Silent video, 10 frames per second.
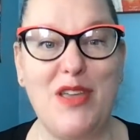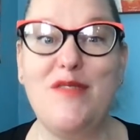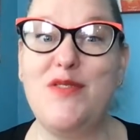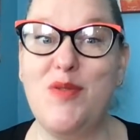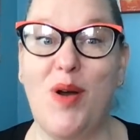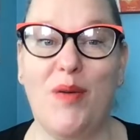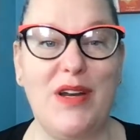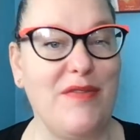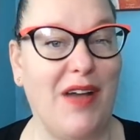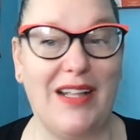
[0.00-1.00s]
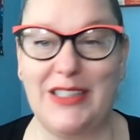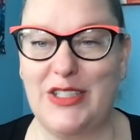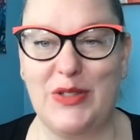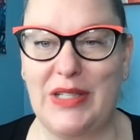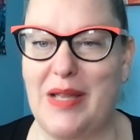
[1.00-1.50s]
If you already filed a
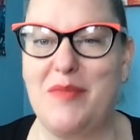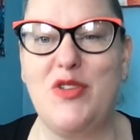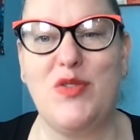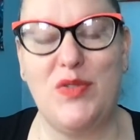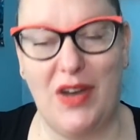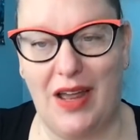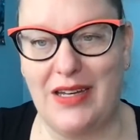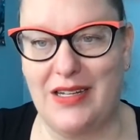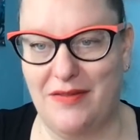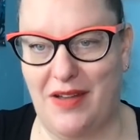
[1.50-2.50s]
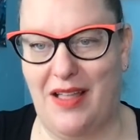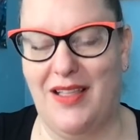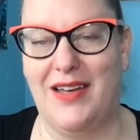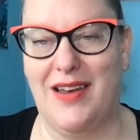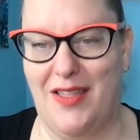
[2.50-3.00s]
new claim, you do not need to
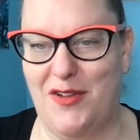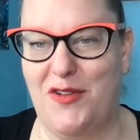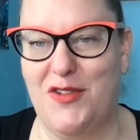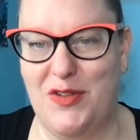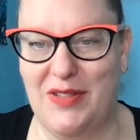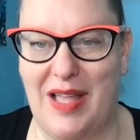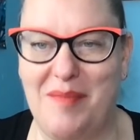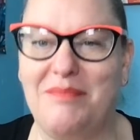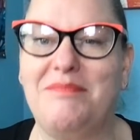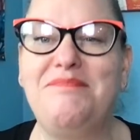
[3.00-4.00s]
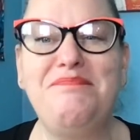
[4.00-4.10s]
file another new claim.